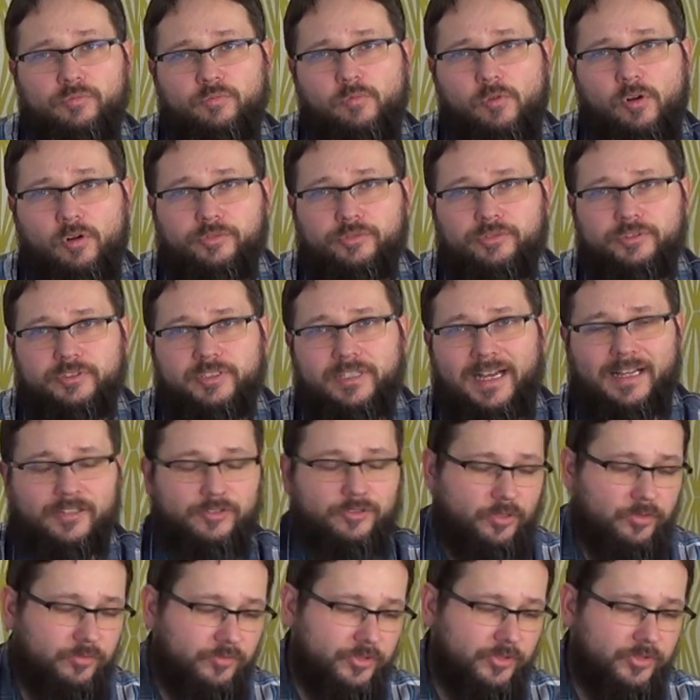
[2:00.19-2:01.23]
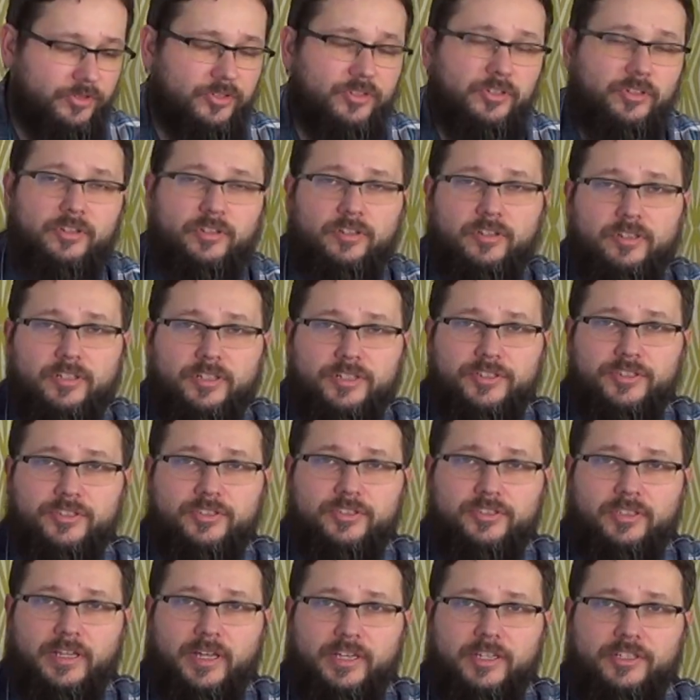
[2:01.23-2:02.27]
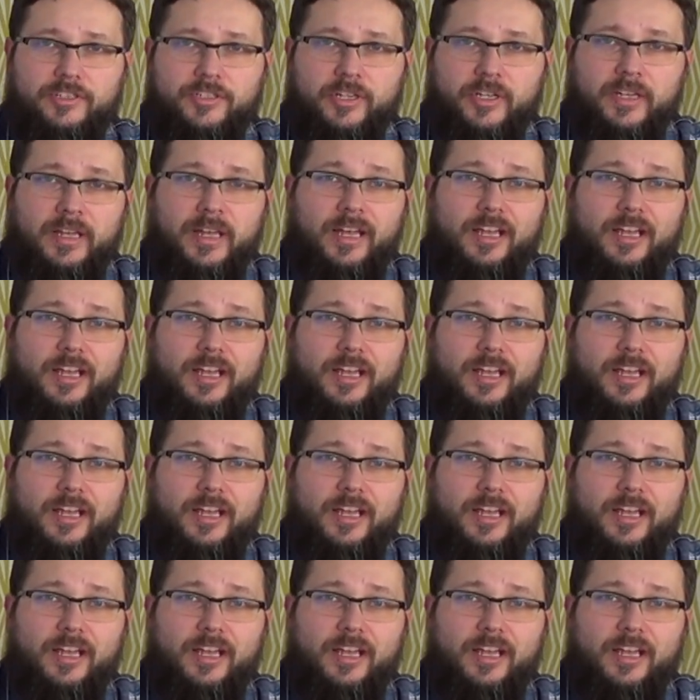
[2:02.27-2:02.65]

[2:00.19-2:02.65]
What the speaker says: want that on this early stage